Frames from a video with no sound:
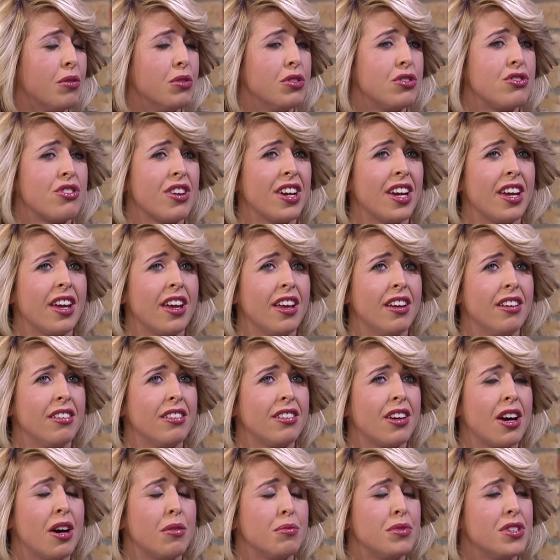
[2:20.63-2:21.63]
I was
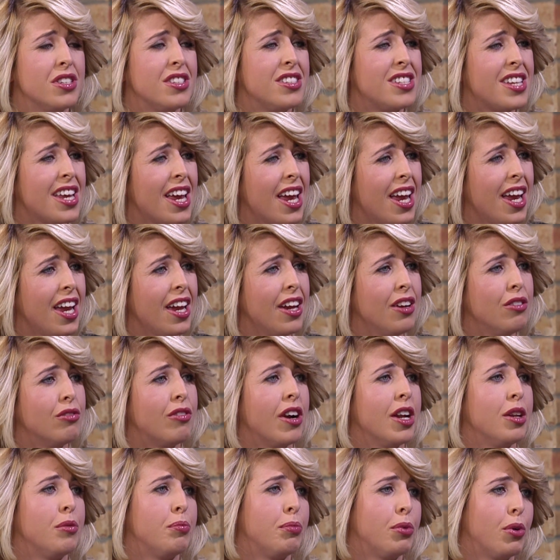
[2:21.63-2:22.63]
drinking cups of tea,
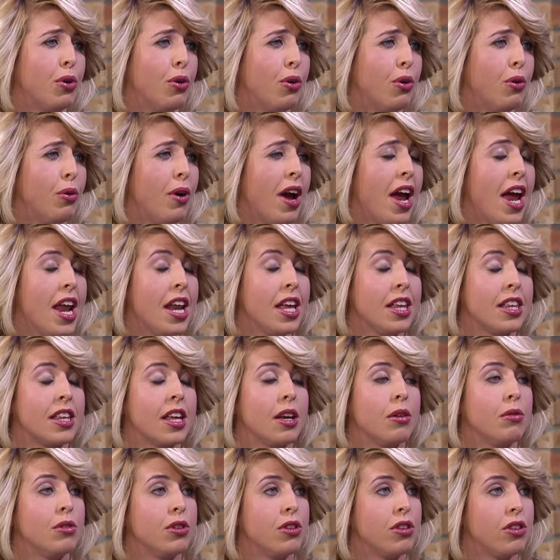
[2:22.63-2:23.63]
Red Bull,
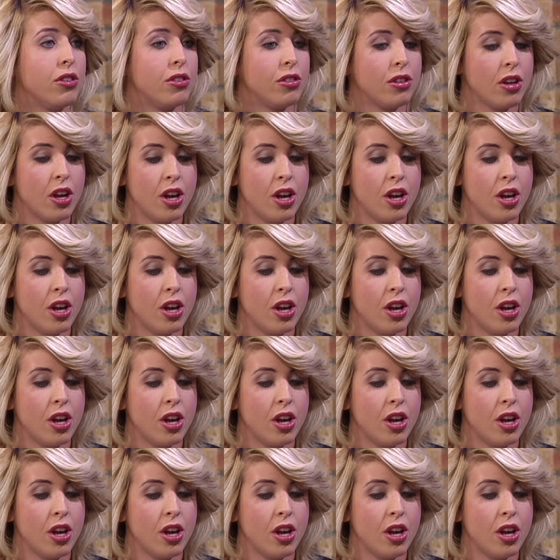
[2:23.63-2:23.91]
anything with